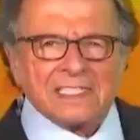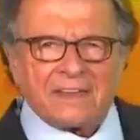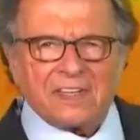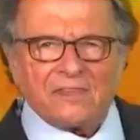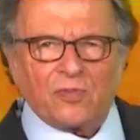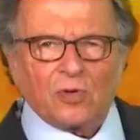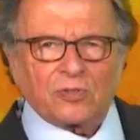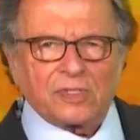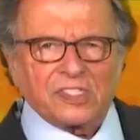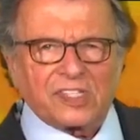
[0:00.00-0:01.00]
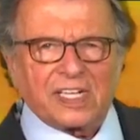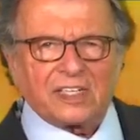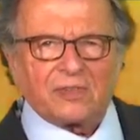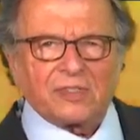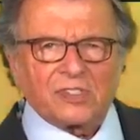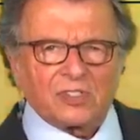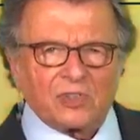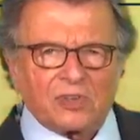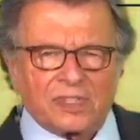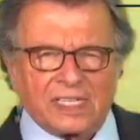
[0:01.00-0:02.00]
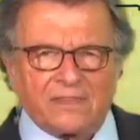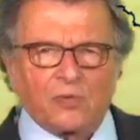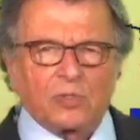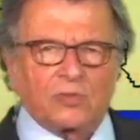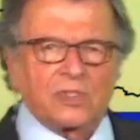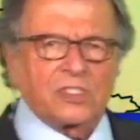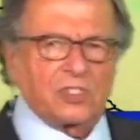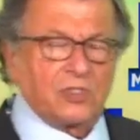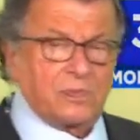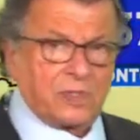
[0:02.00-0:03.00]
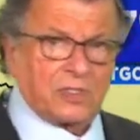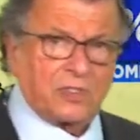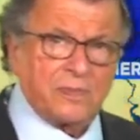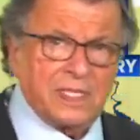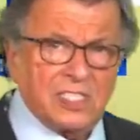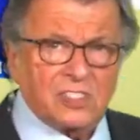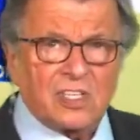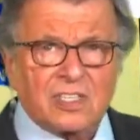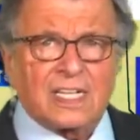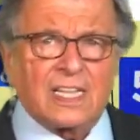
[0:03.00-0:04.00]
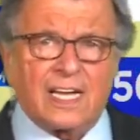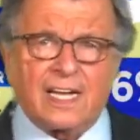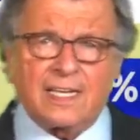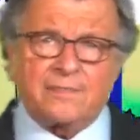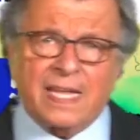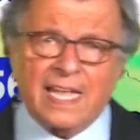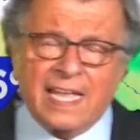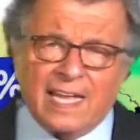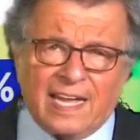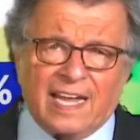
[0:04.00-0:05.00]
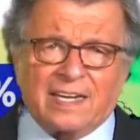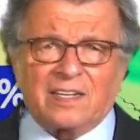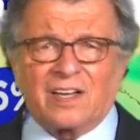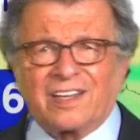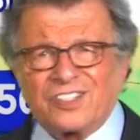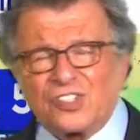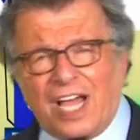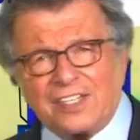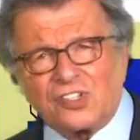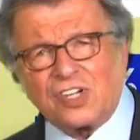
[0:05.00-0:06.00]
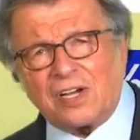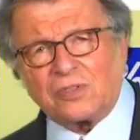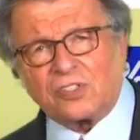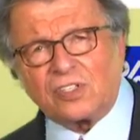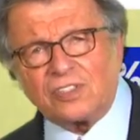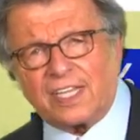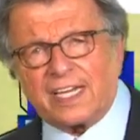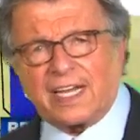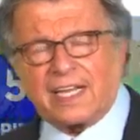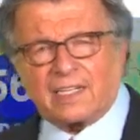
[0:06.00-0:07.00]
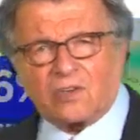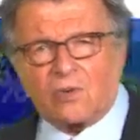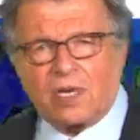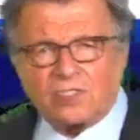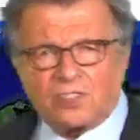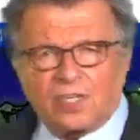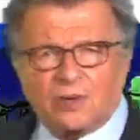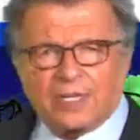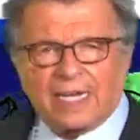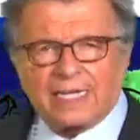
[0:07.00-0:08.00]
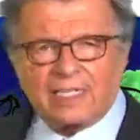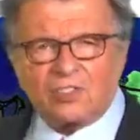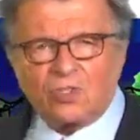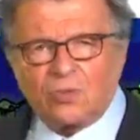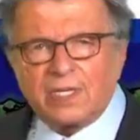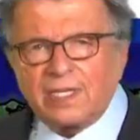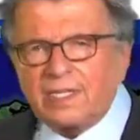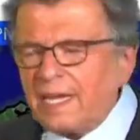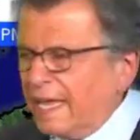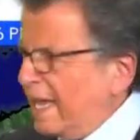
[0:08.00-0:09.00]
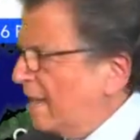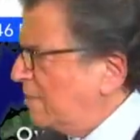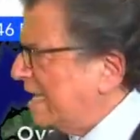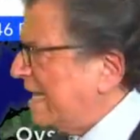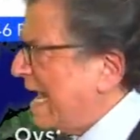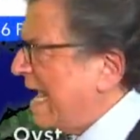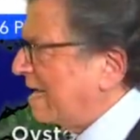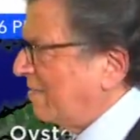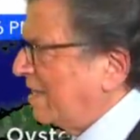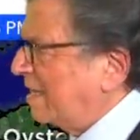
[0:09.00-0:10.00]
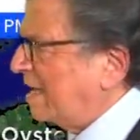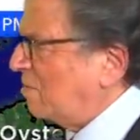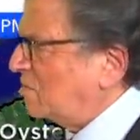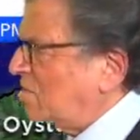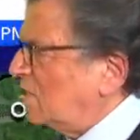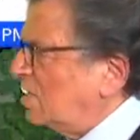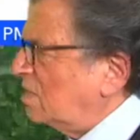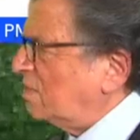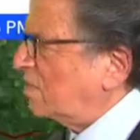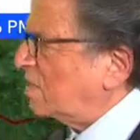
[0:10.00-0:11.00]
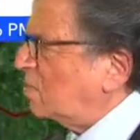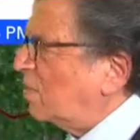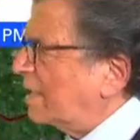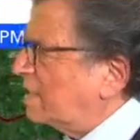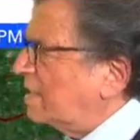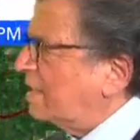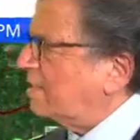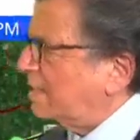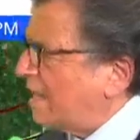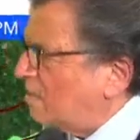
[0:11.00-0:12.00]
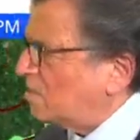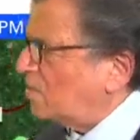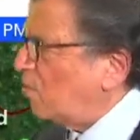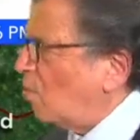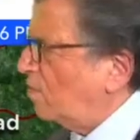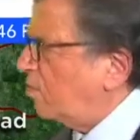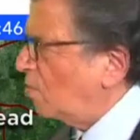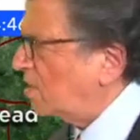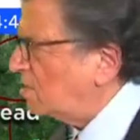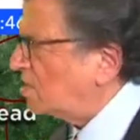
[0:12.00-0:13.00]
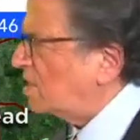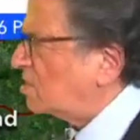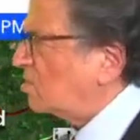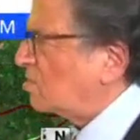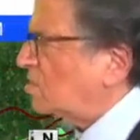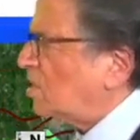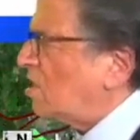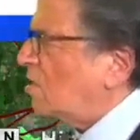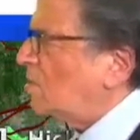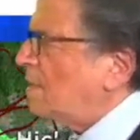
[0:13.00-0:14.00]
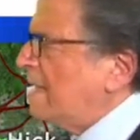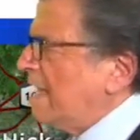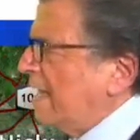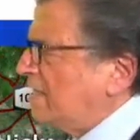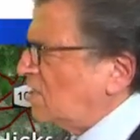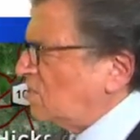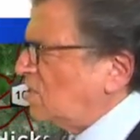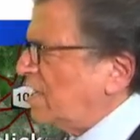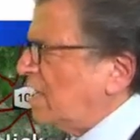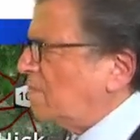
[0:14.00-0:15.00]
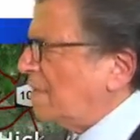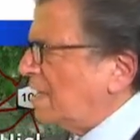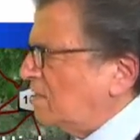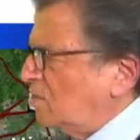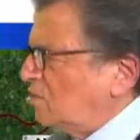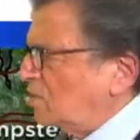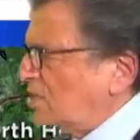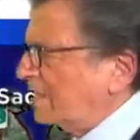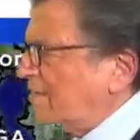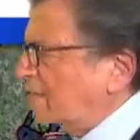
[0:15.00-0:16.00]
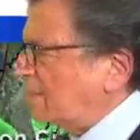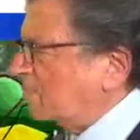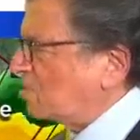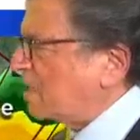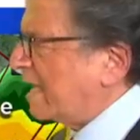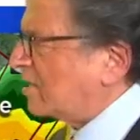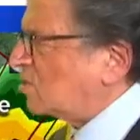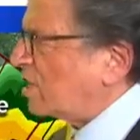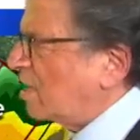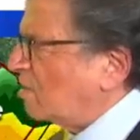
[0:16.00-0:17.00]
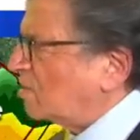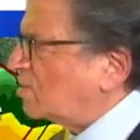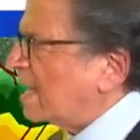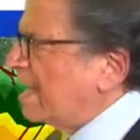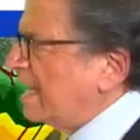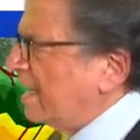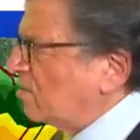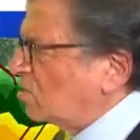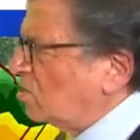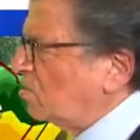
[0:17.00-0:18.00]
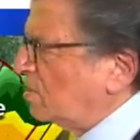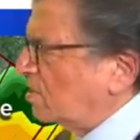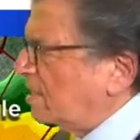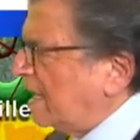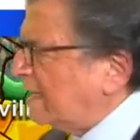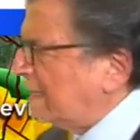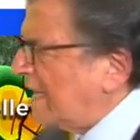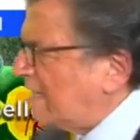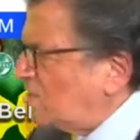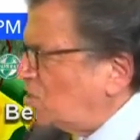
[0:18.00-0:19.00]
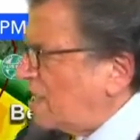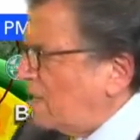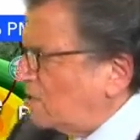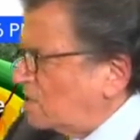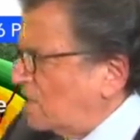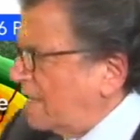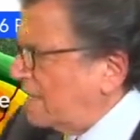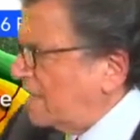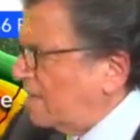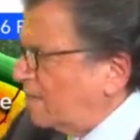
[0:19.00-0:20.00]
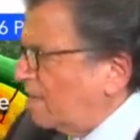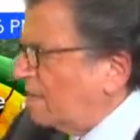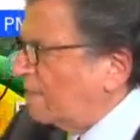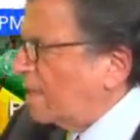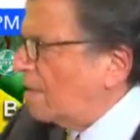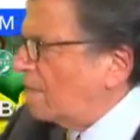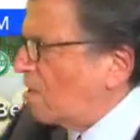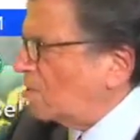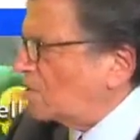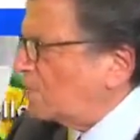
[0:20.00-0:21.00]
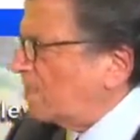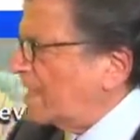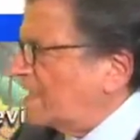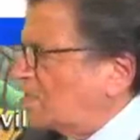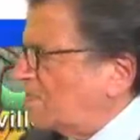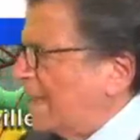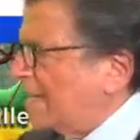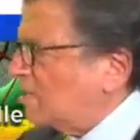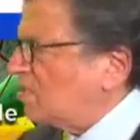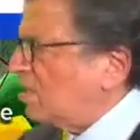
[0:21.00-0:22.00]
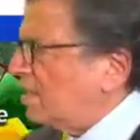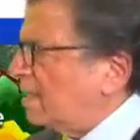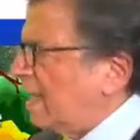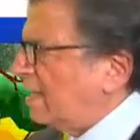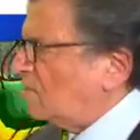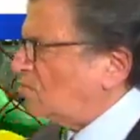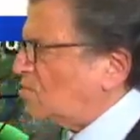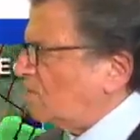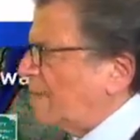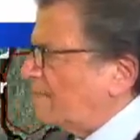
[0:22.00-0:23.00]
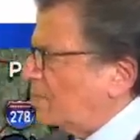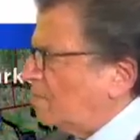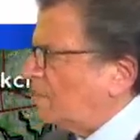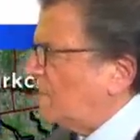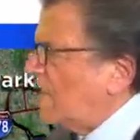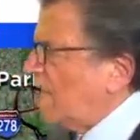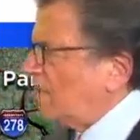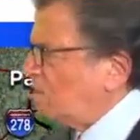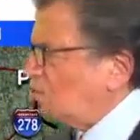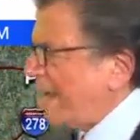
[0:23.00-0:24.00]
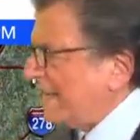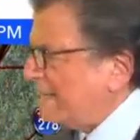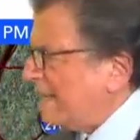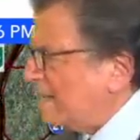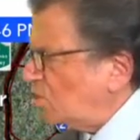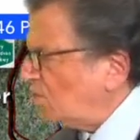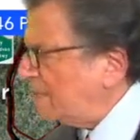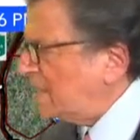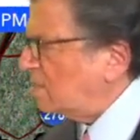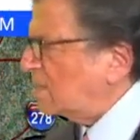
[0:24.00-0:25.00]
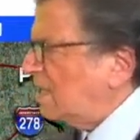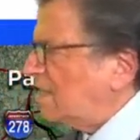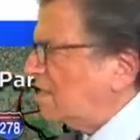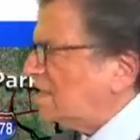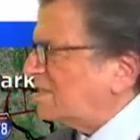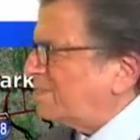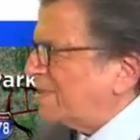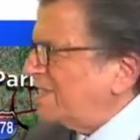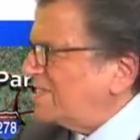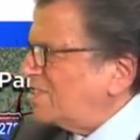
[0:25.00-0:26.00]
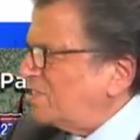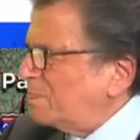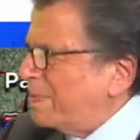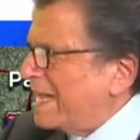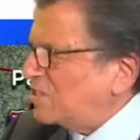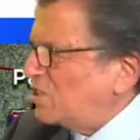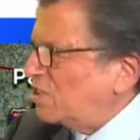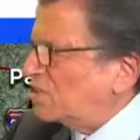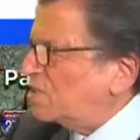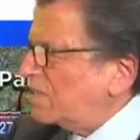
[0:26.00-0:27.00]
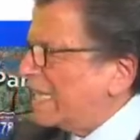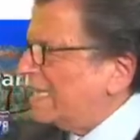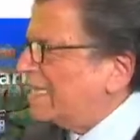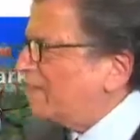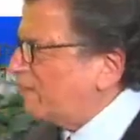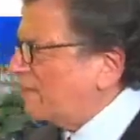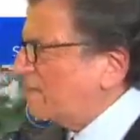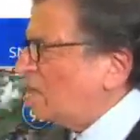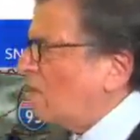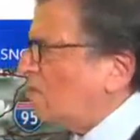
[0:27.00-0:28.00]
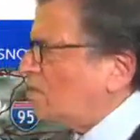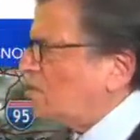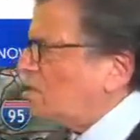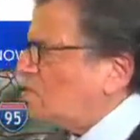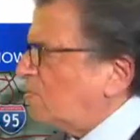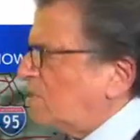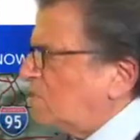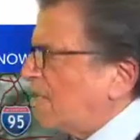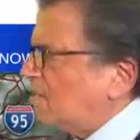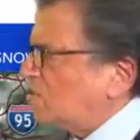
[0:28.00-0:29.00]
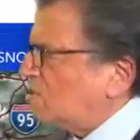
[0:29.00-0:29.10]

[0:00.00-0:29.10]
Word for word: 74 degrees, 80 degrees in north, 84 degrees in Newburgh. Humidity's on the climb. And a uh, shot of shower is still not out of the question. Now, we got into it and we got out of it. That was the deal very quickly. Now it's 446 or so. And you can see Elmont, you still have a couple of scattered showers. Here's Newark. You got a lot of showers lining up from uh, Morris Plains, Madison, and also Maplewood. The track of that should be underneath us, but this little batch here could get in from the oranges. We shall